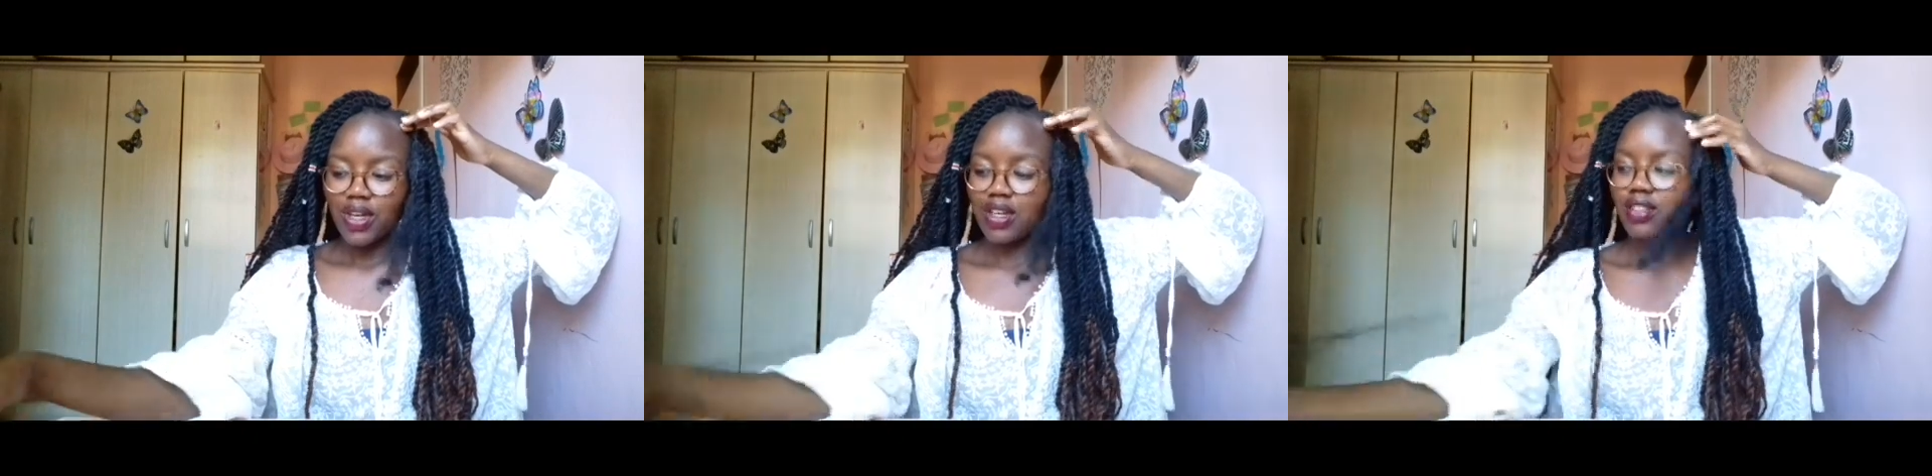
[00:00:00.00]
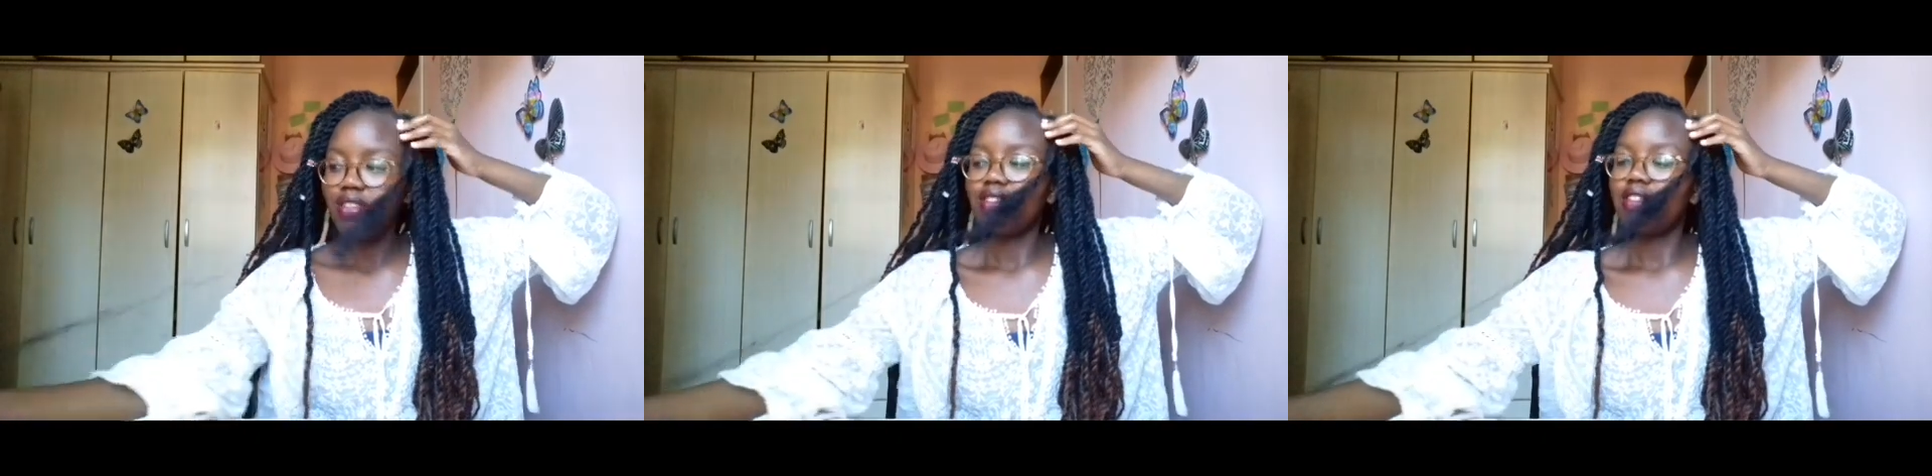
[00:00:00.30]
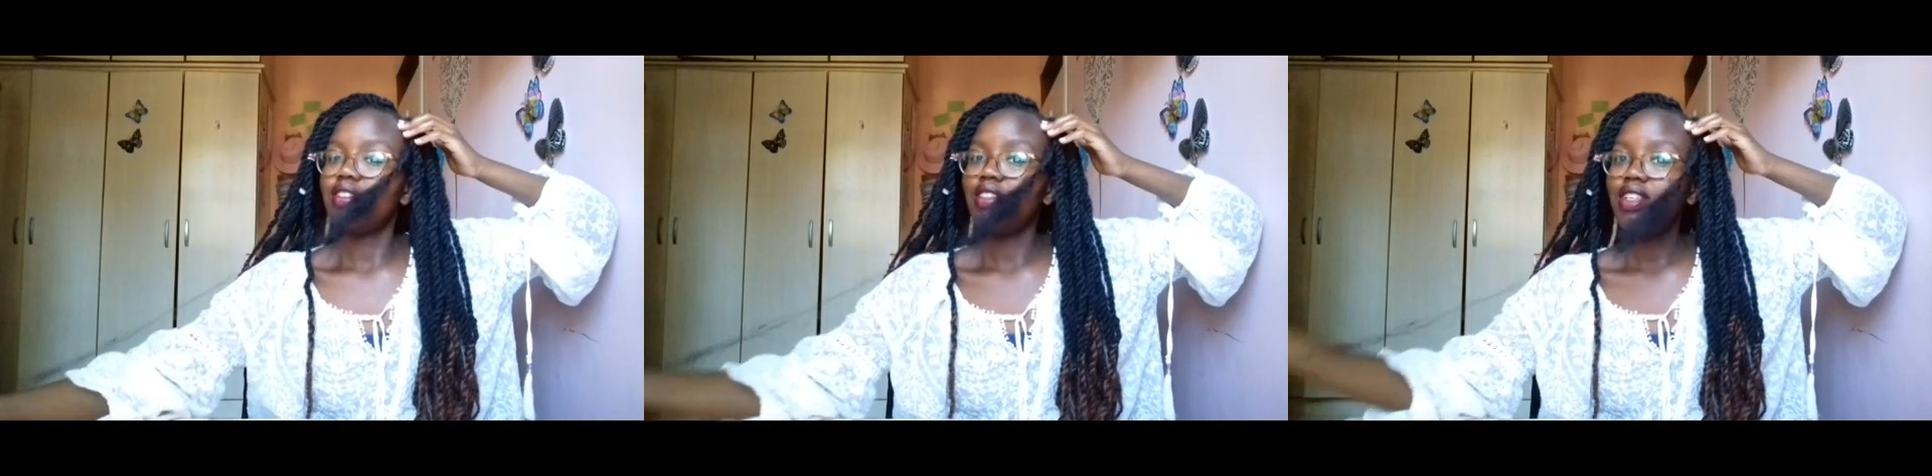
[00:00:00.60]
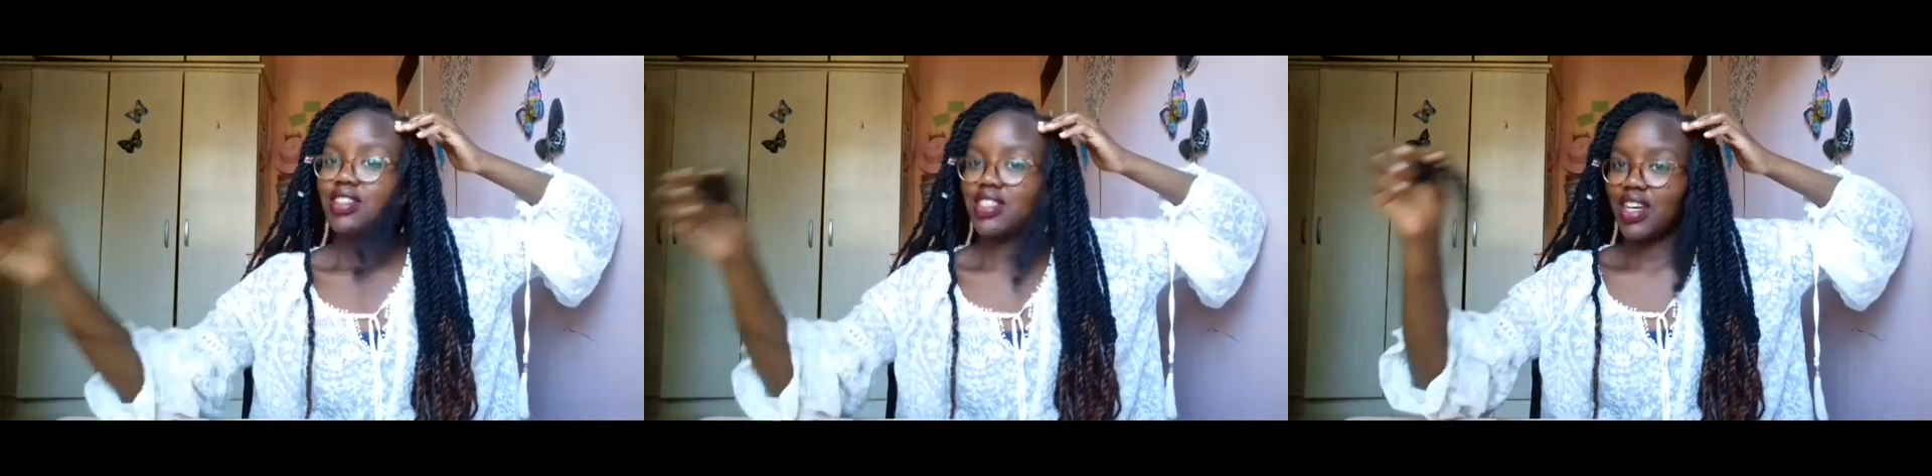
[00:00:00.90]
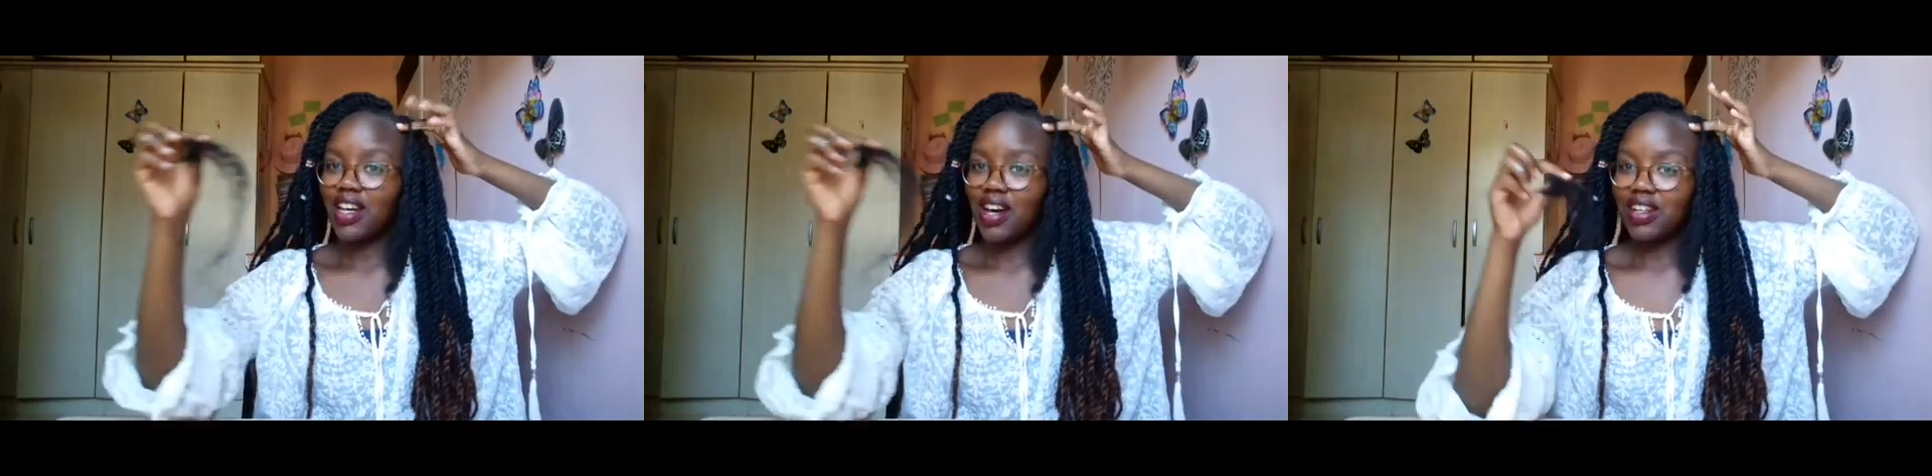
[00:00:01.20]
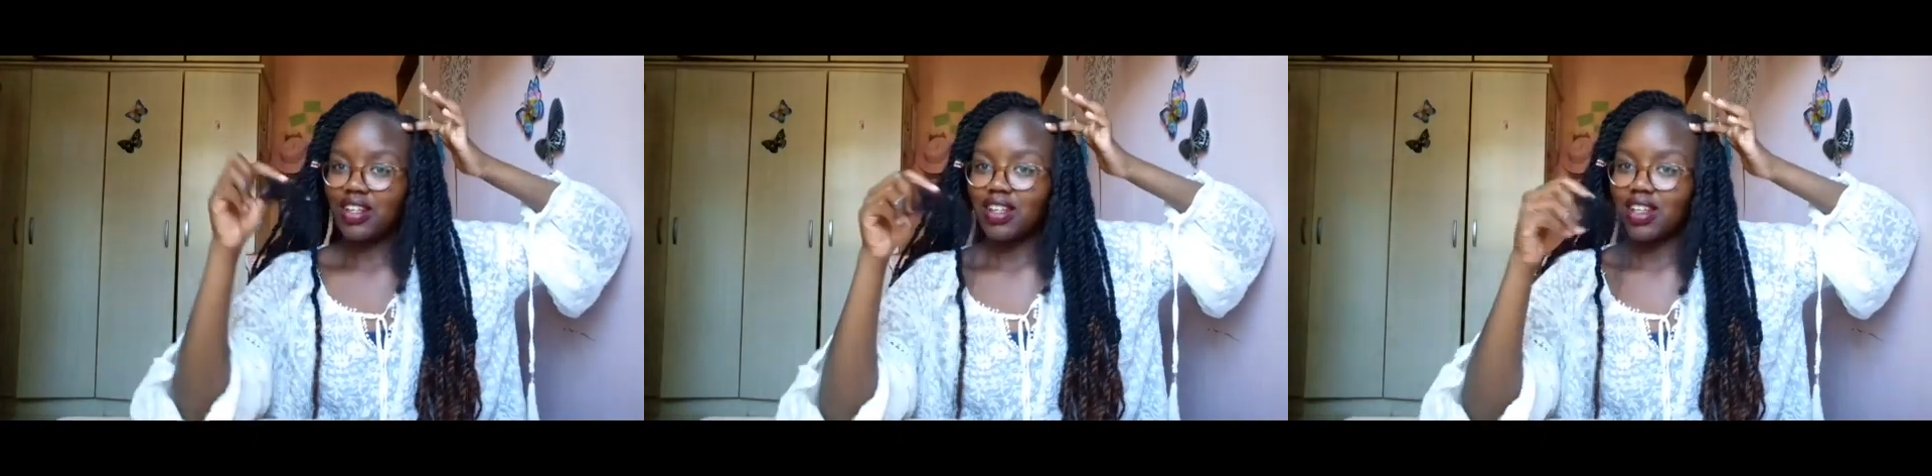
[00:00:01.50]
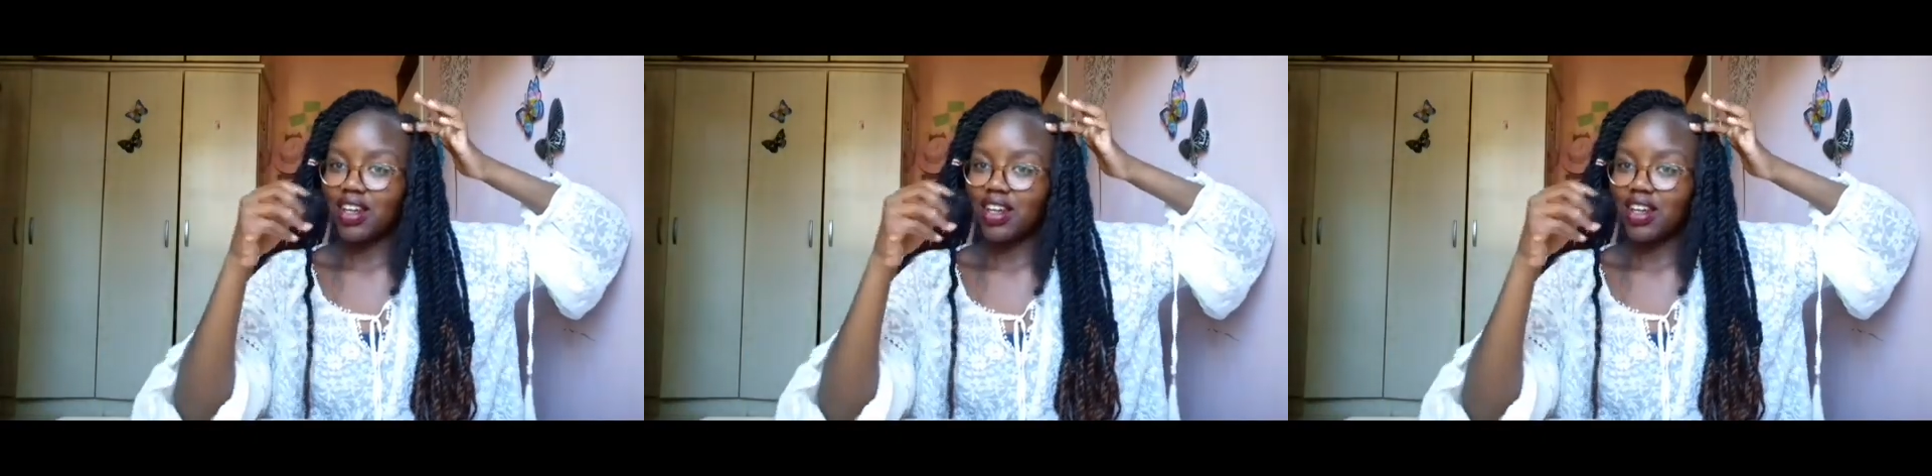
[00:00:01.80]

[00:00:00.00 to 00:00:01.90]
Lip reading: do is they take